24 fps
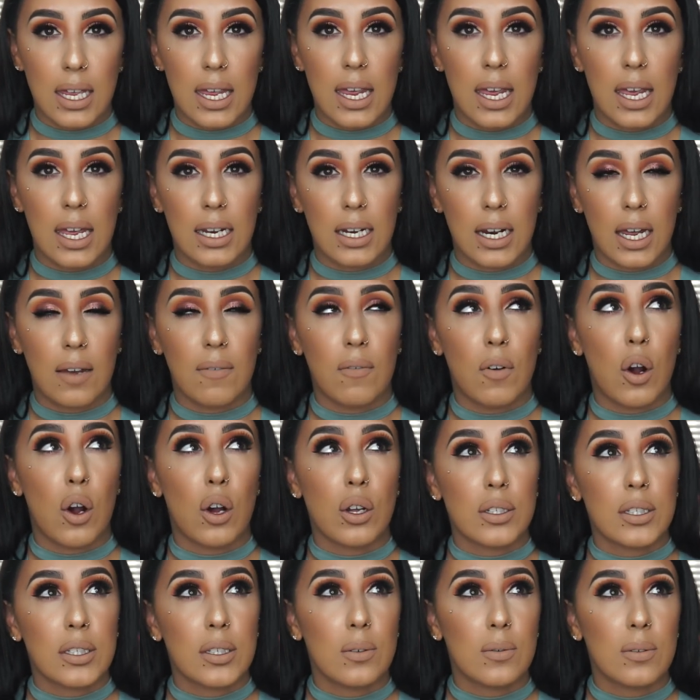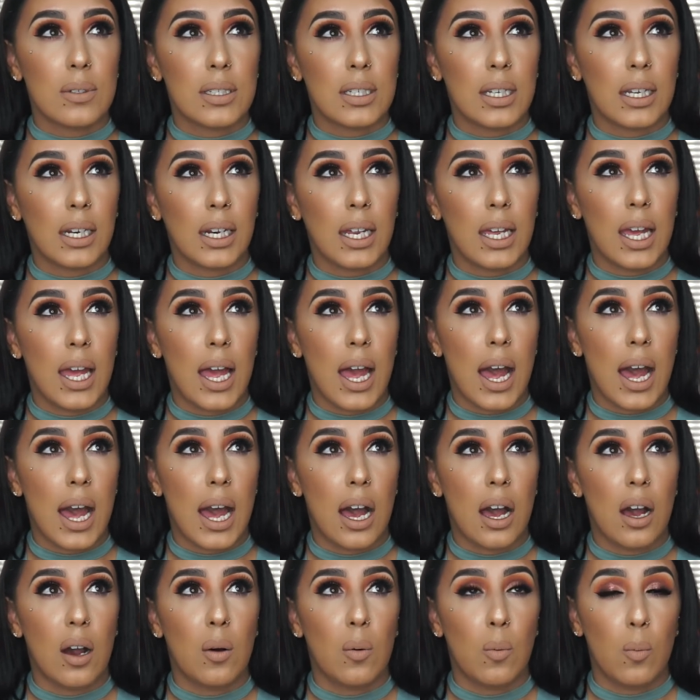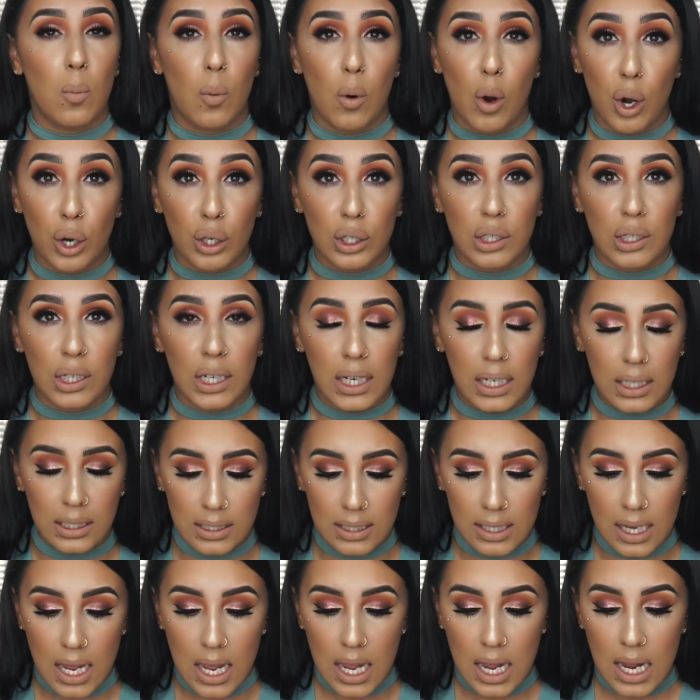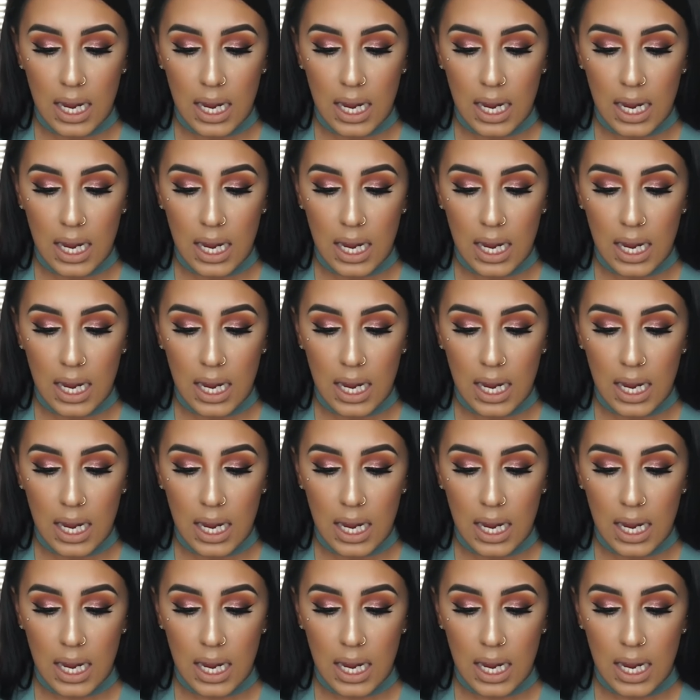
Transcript: and I've also seen it at Walgreens.